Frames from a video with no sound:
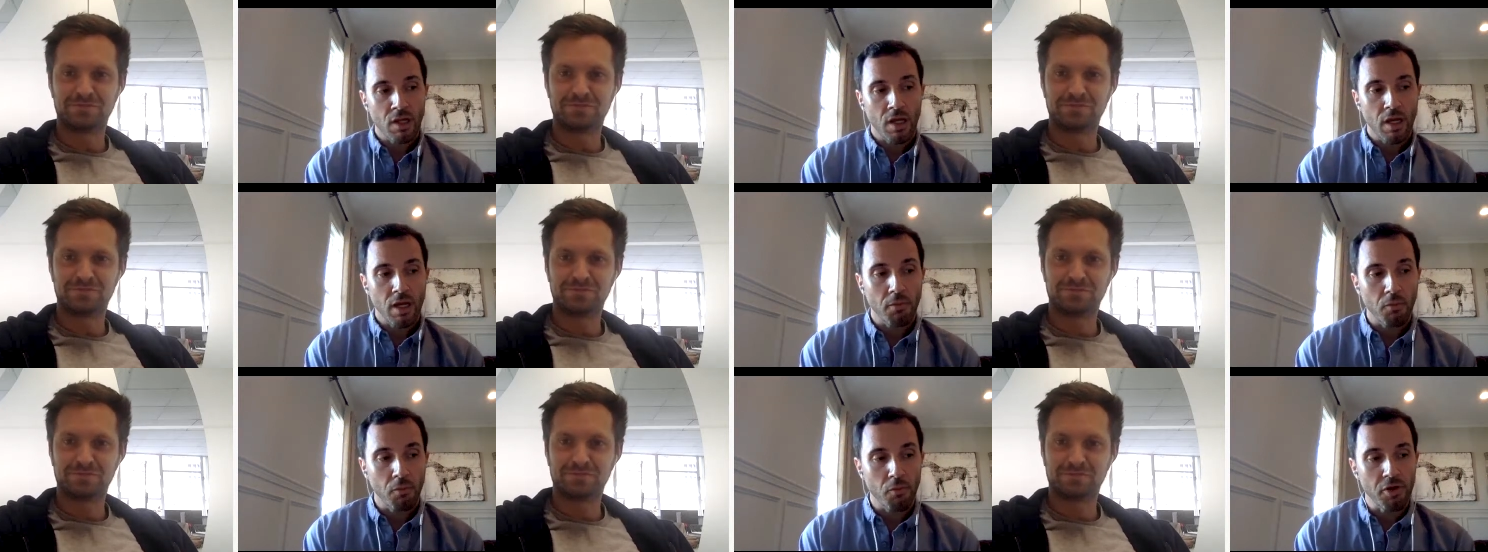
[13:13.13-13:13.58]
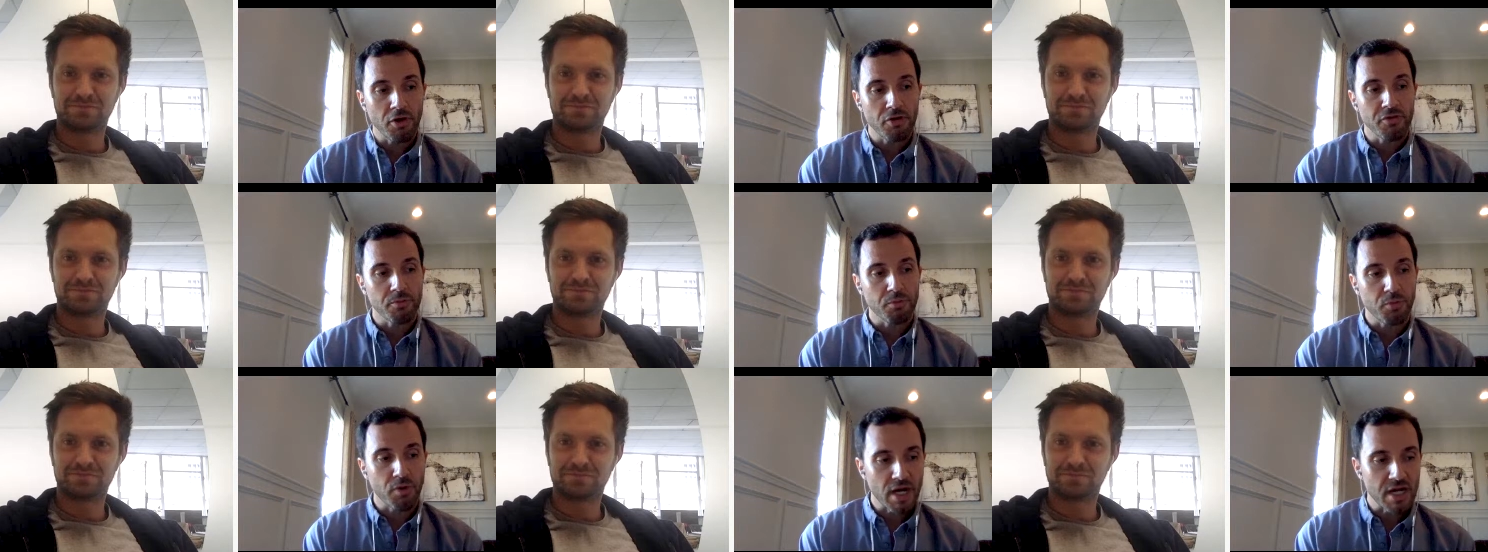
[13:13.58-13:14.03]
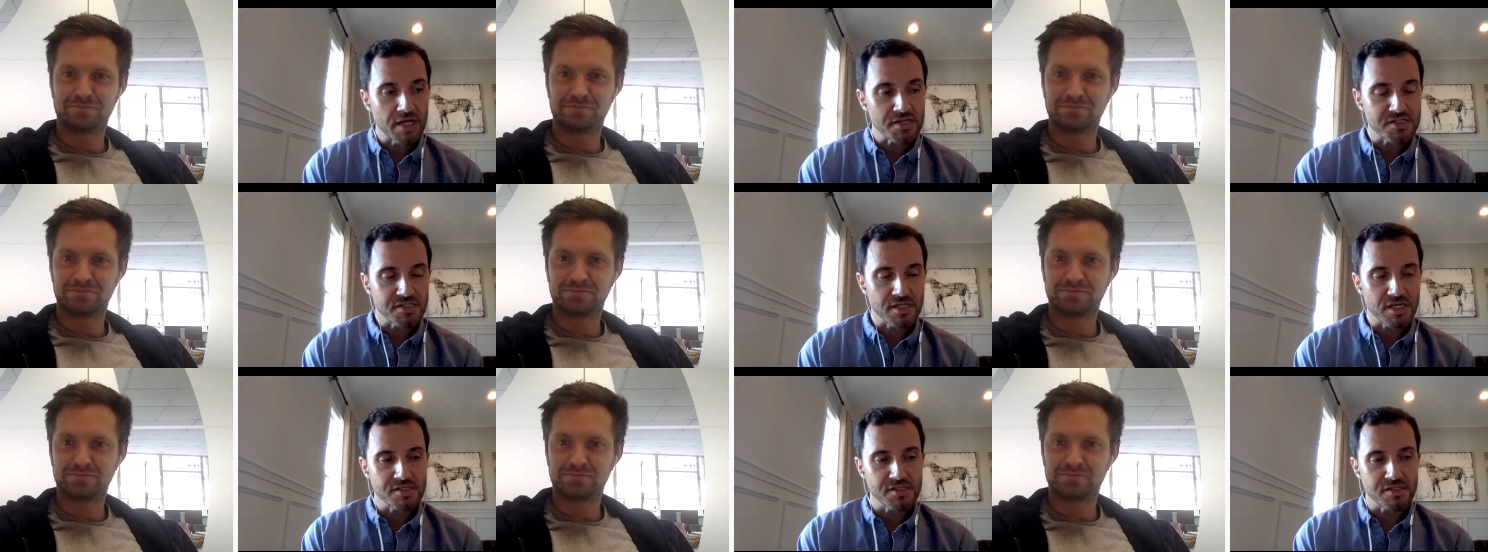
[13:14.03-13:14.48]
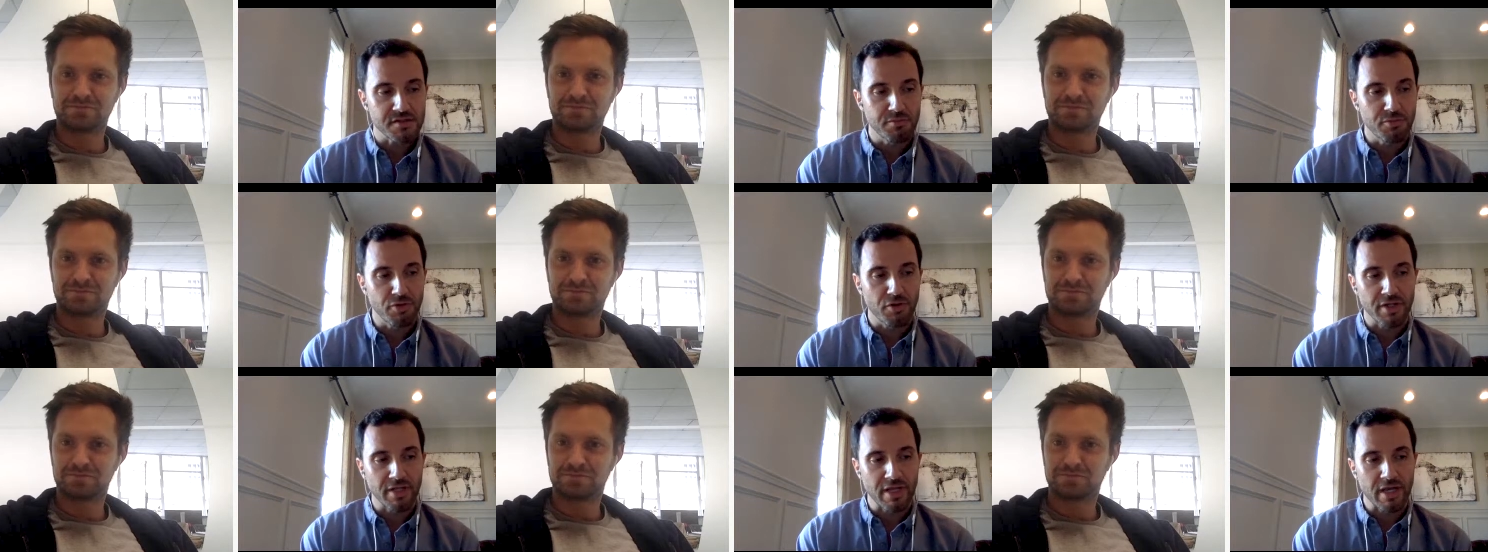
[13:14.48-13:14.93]
Speaker 1: uh, we are in the process
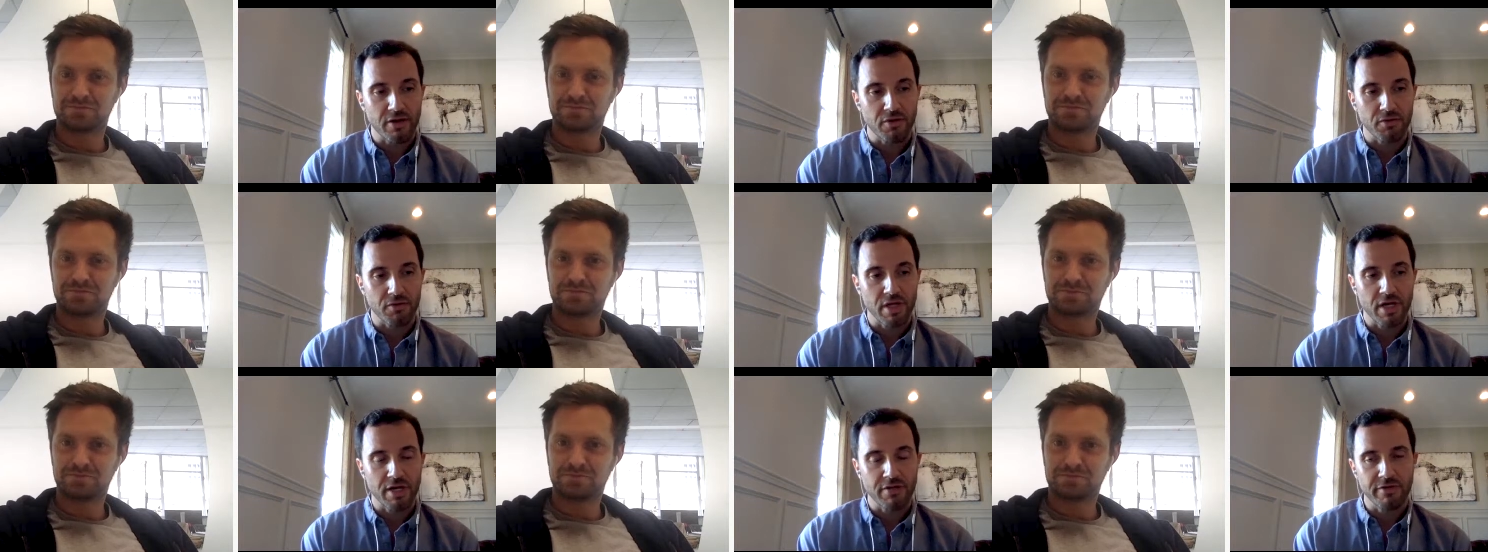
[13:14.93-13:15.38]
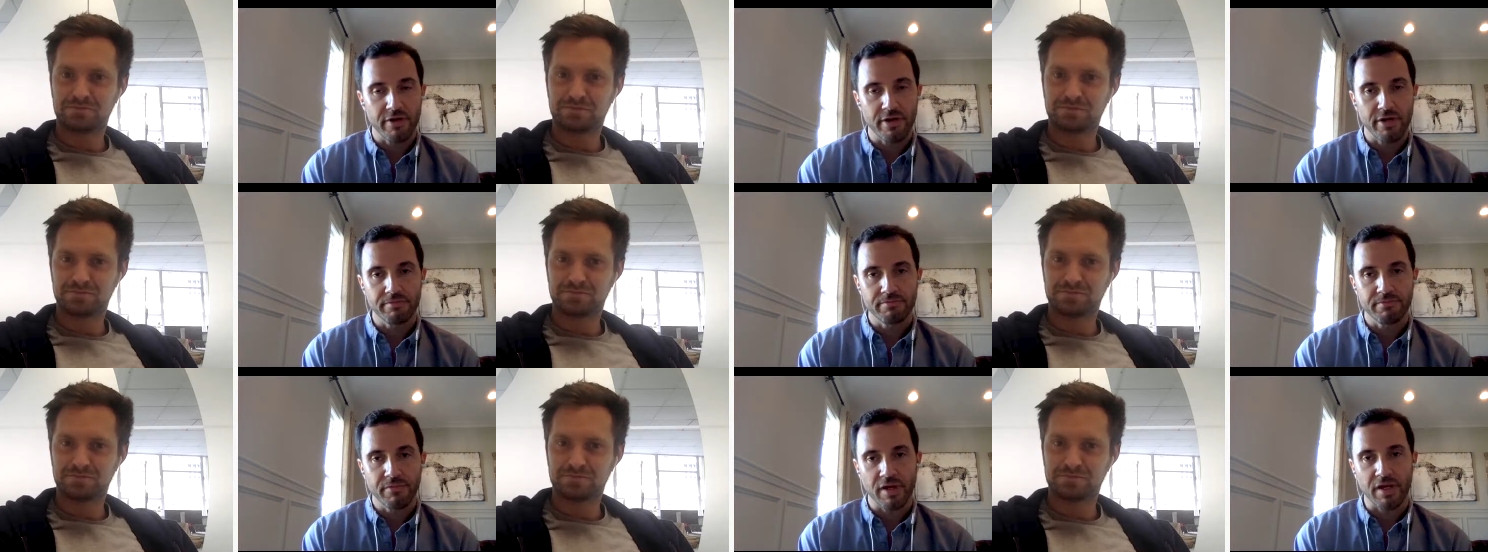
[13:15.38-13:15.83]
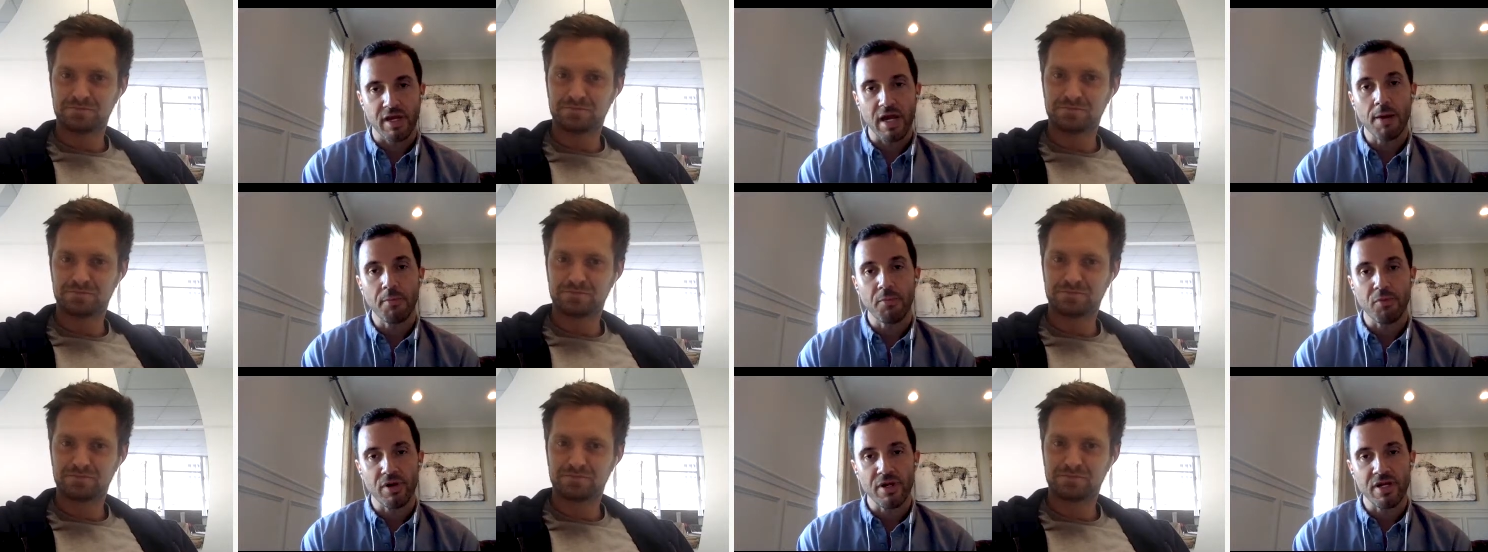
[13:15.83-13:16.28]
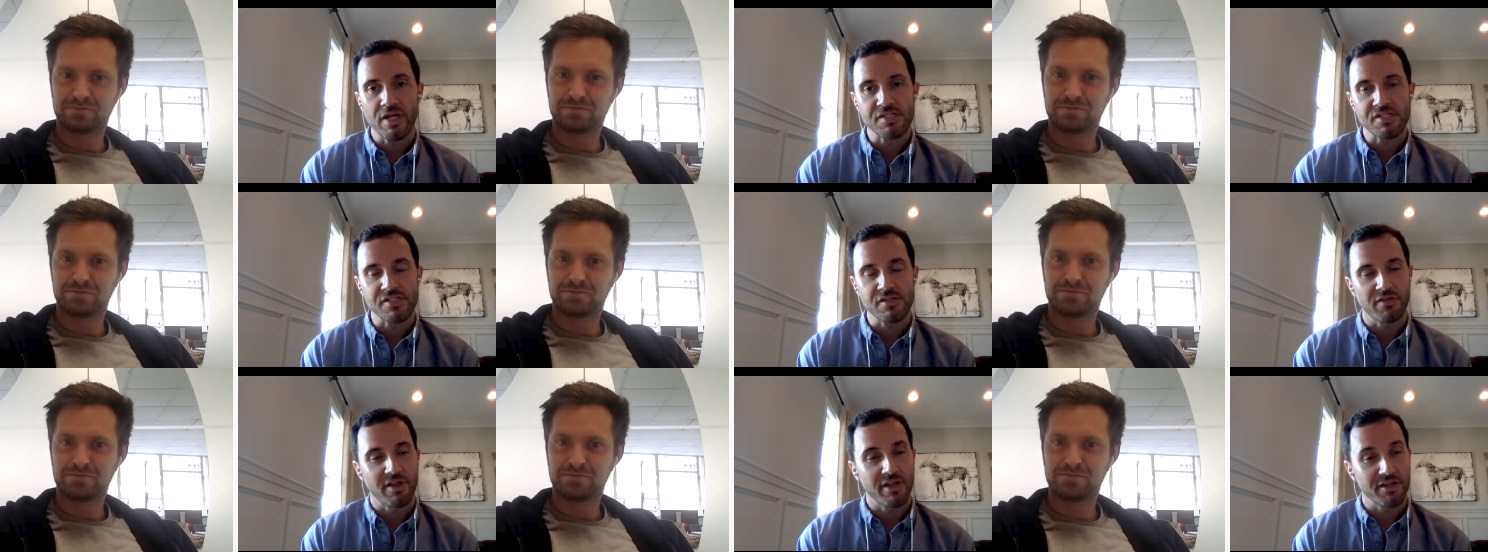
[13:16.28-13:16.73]
of building out kind of a
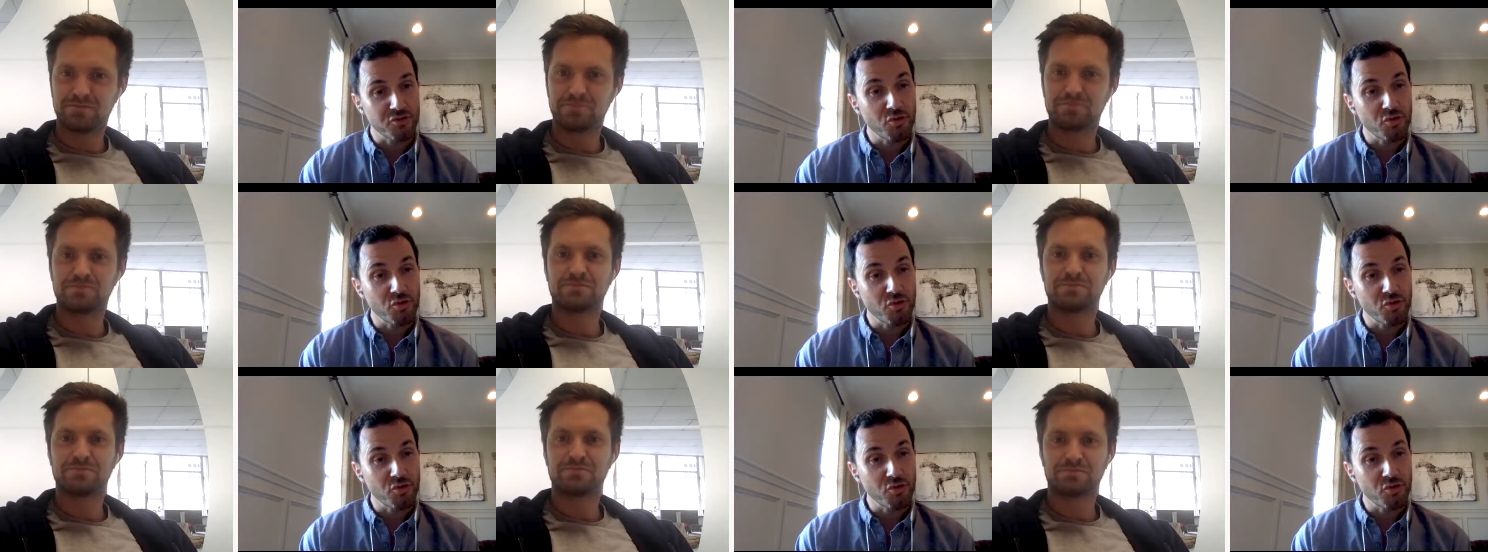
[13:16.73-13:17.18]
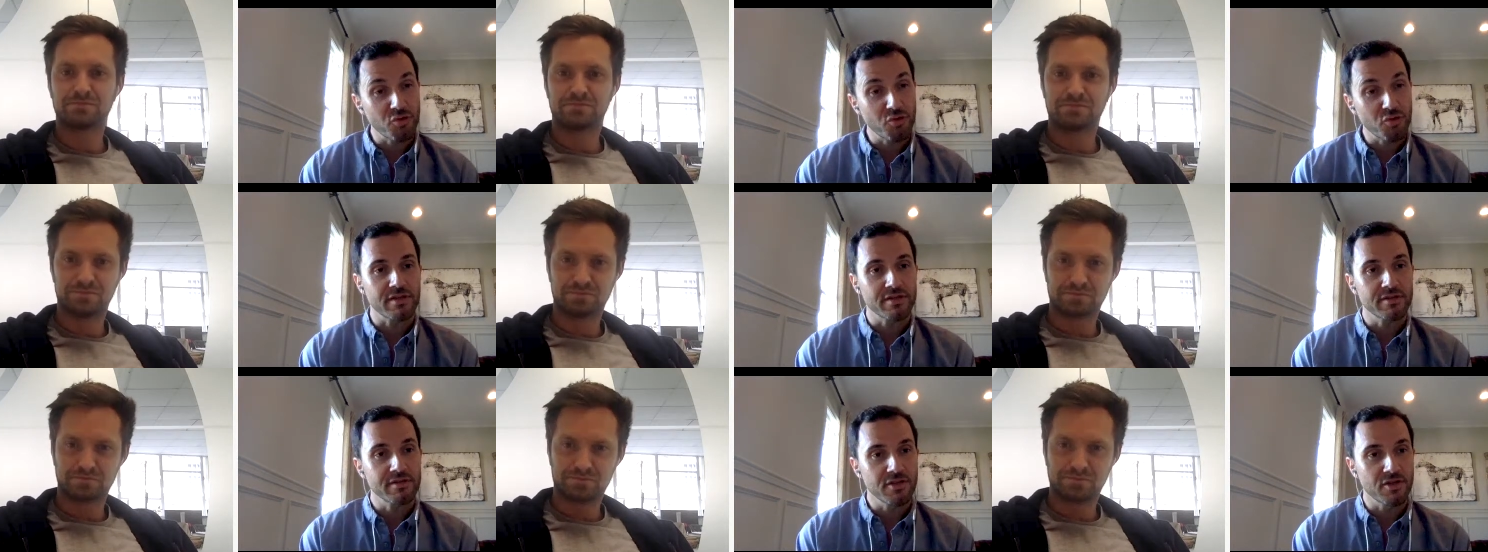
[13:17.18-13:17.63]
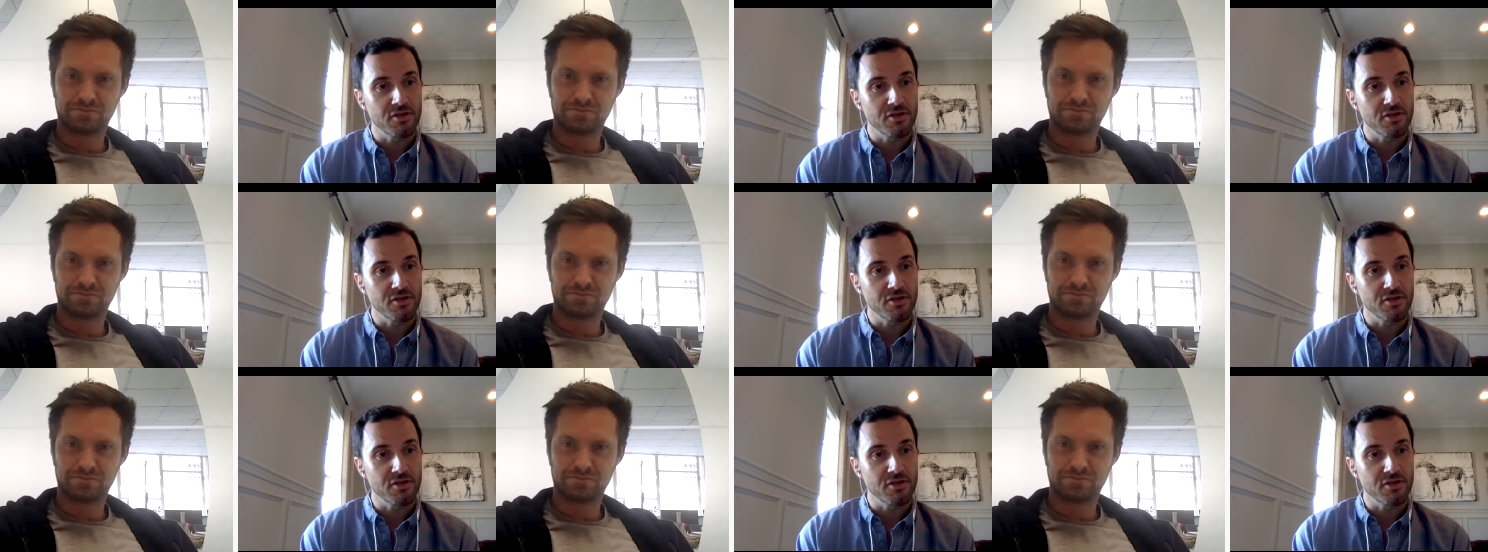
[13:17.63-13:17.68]
comprehensive, like twelve week,